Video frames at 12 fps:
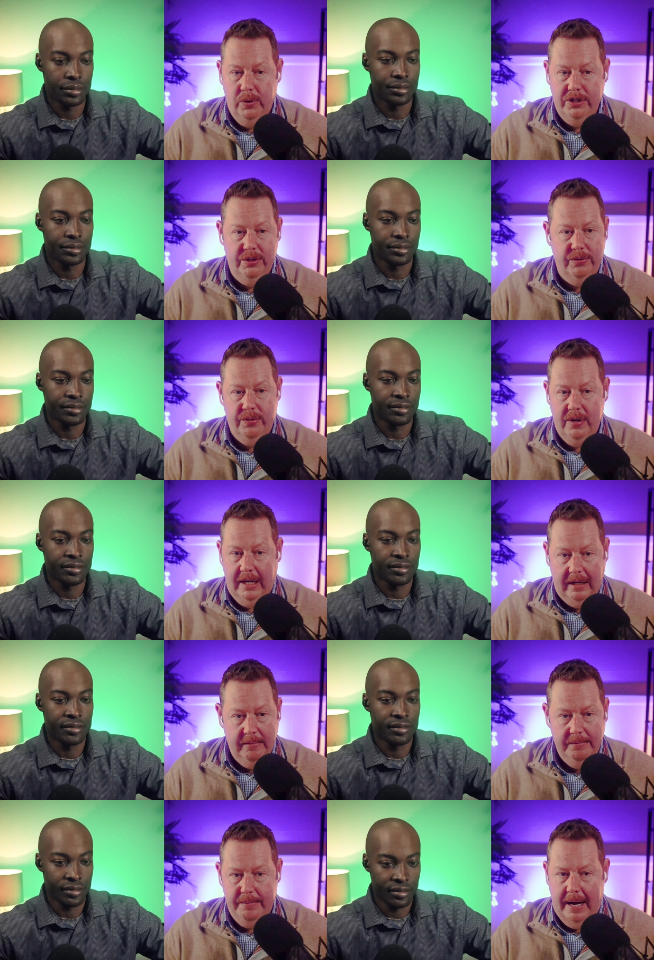Speaker 1: two three.
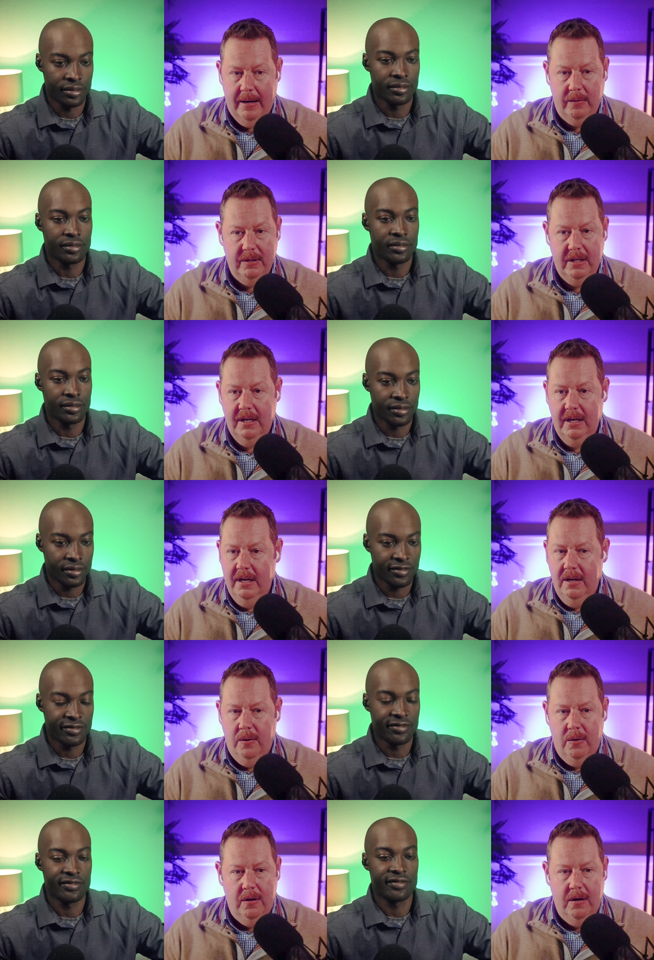pound,
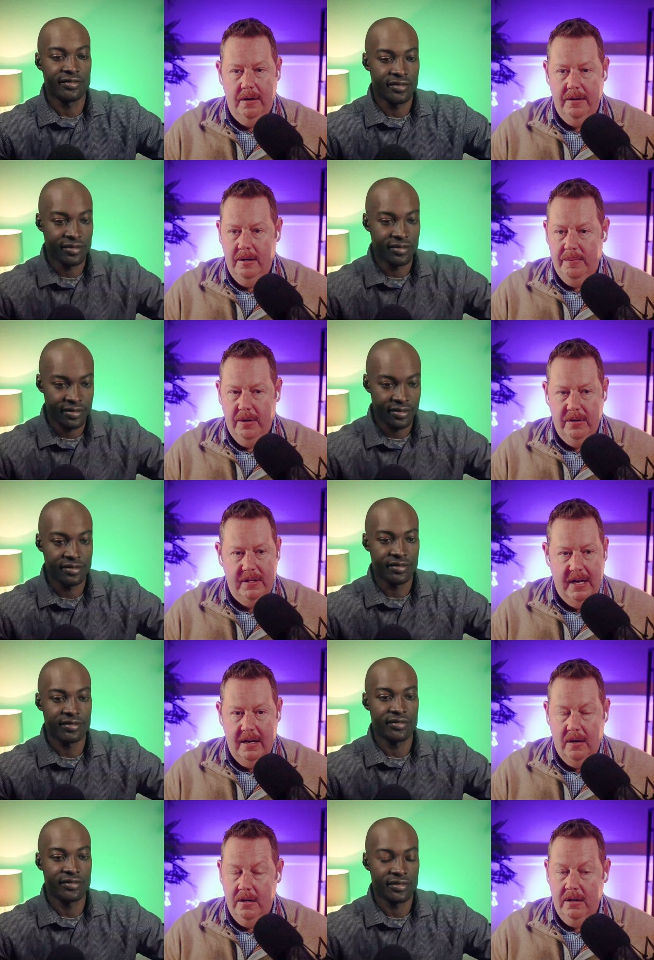or your birthday,
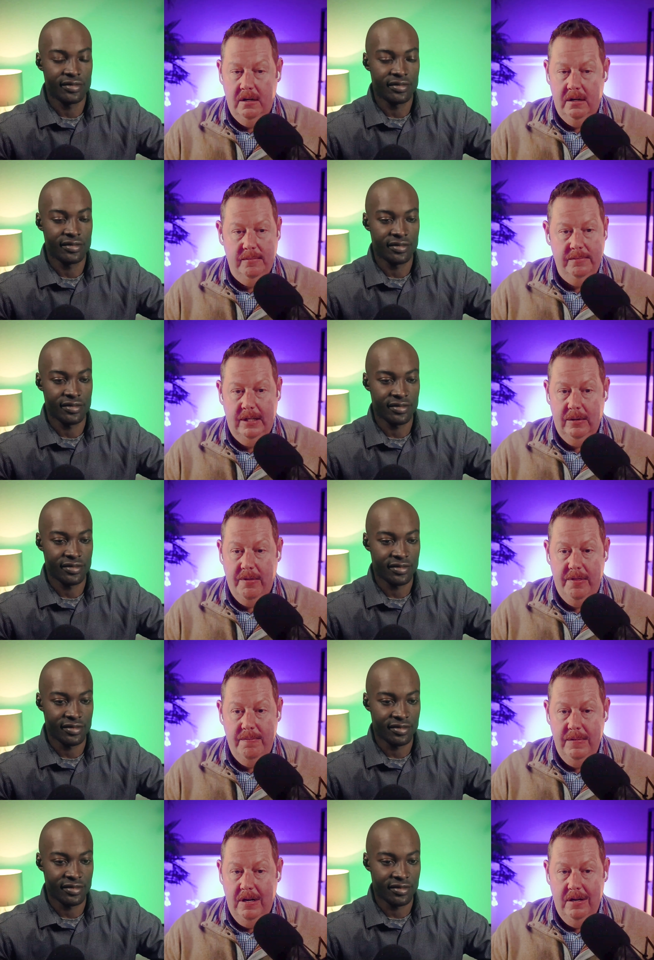or your you know
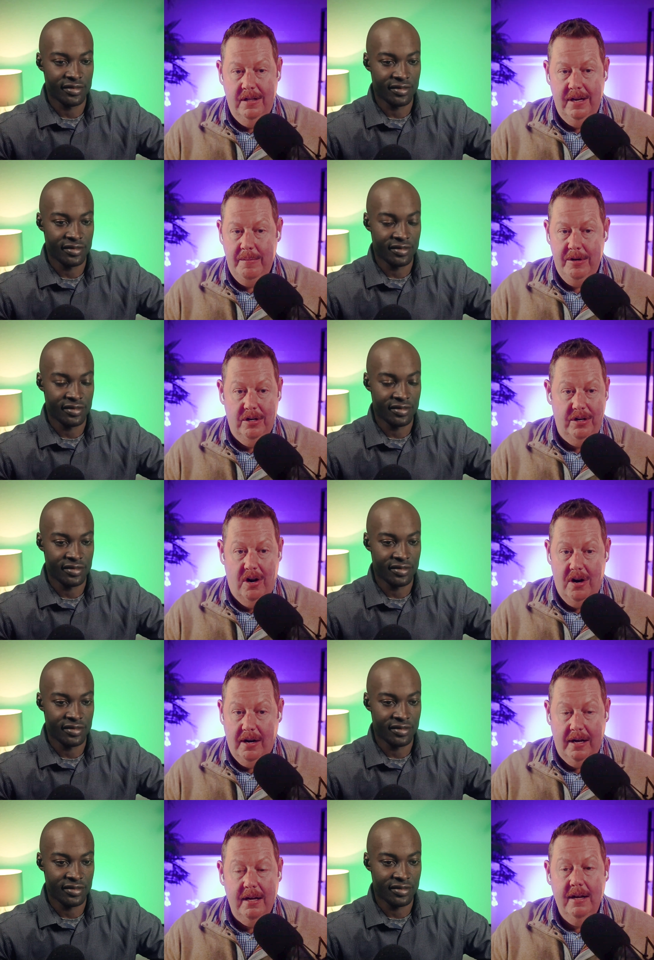the name of your
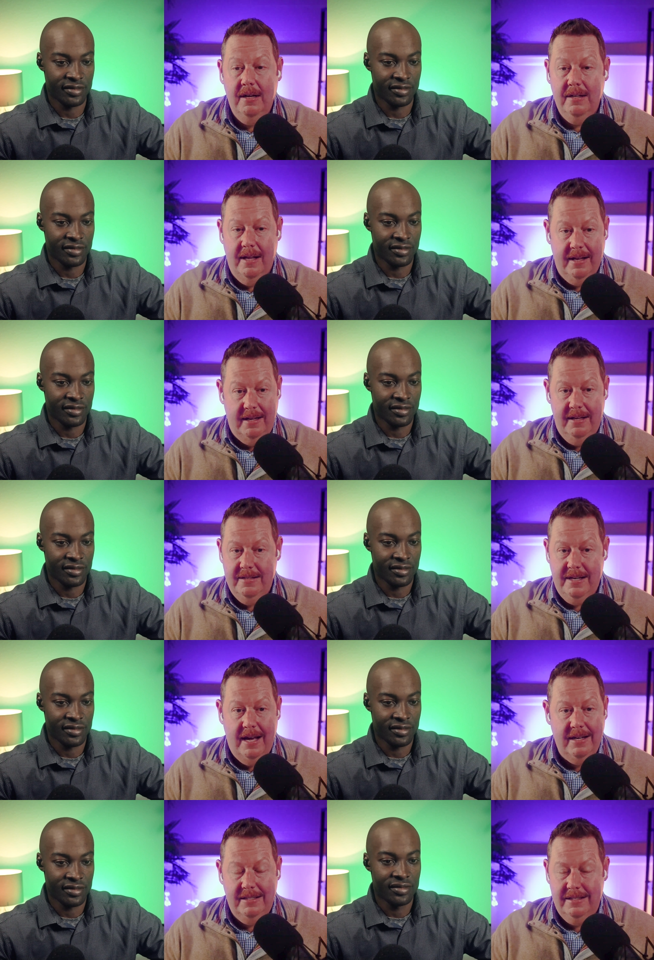dog. Like, it's got
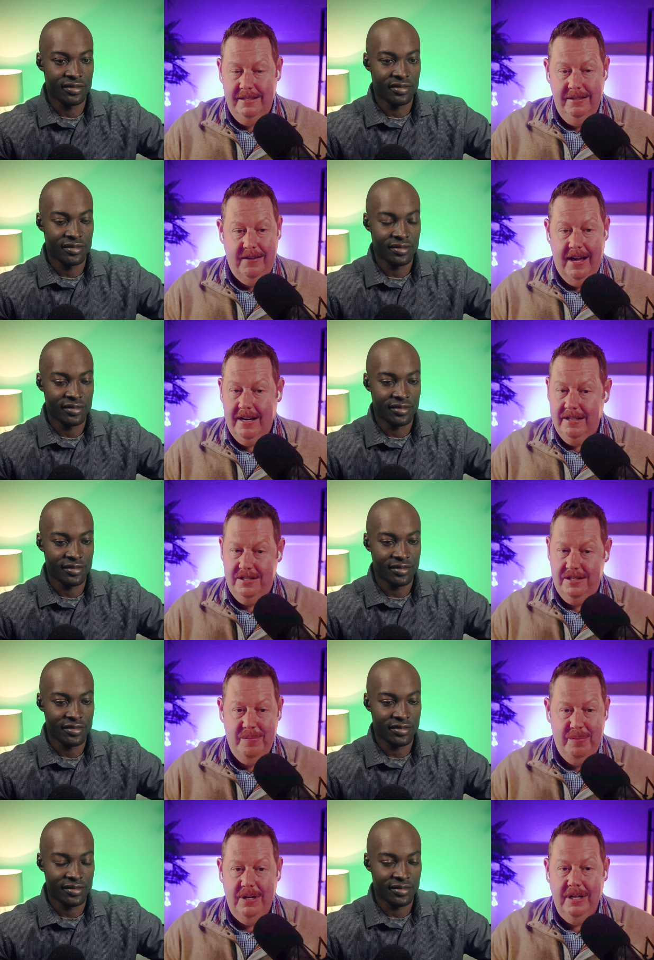to you got to start
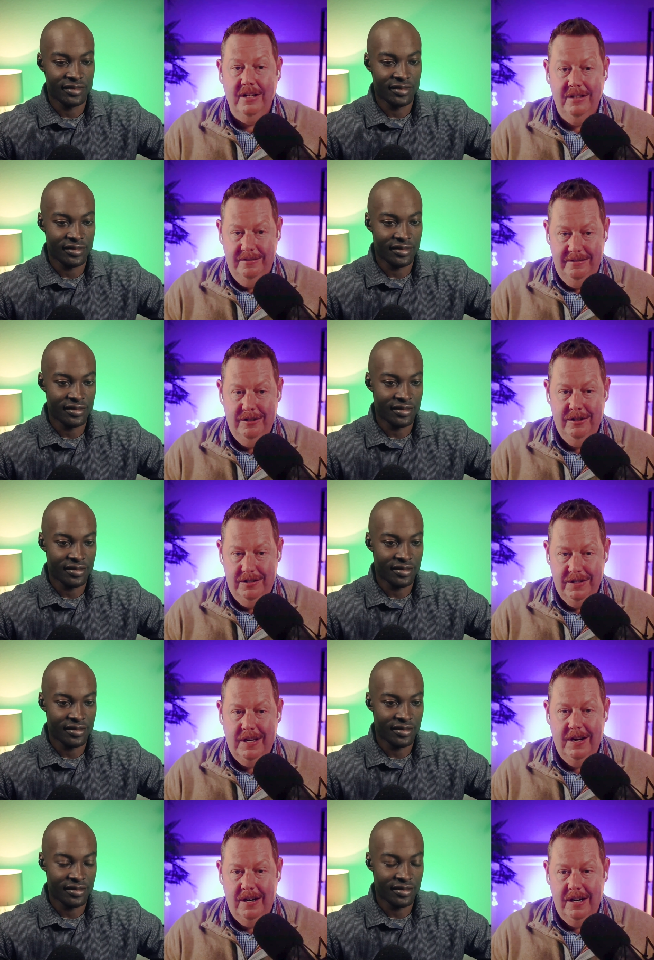putting good
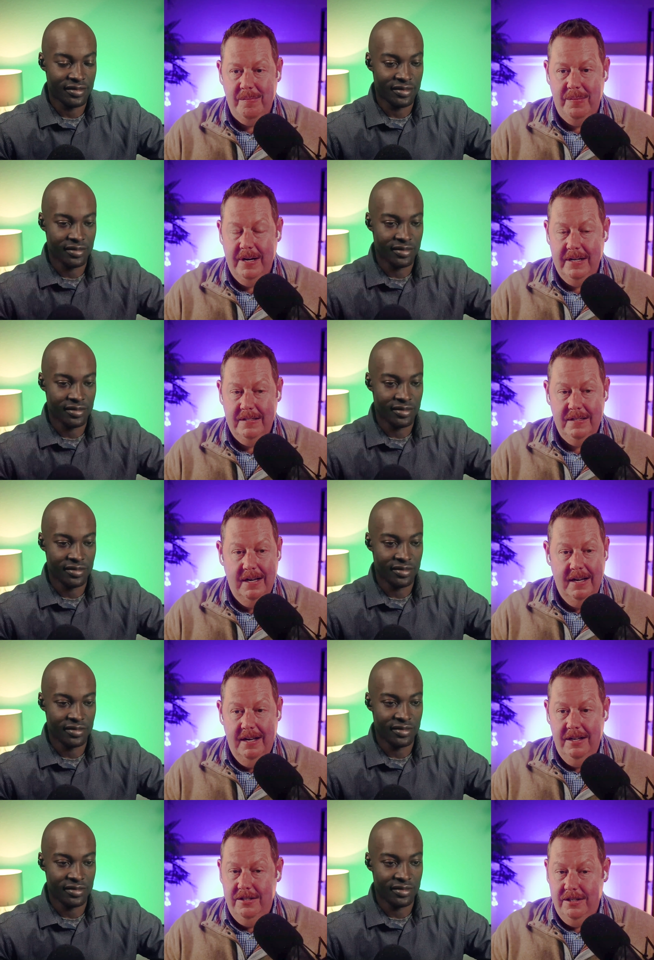security in place.
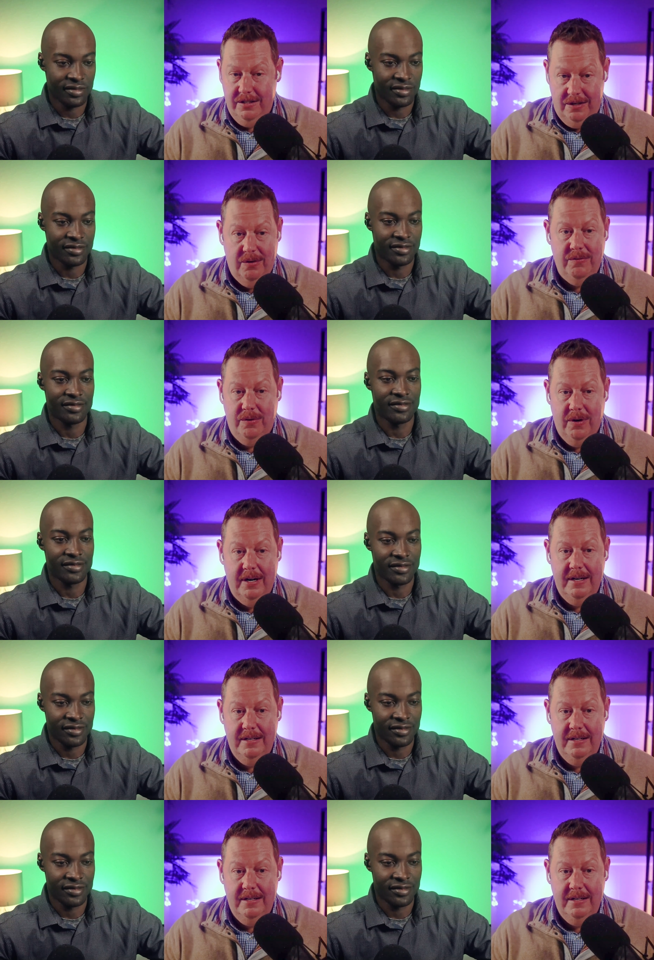Just go for it.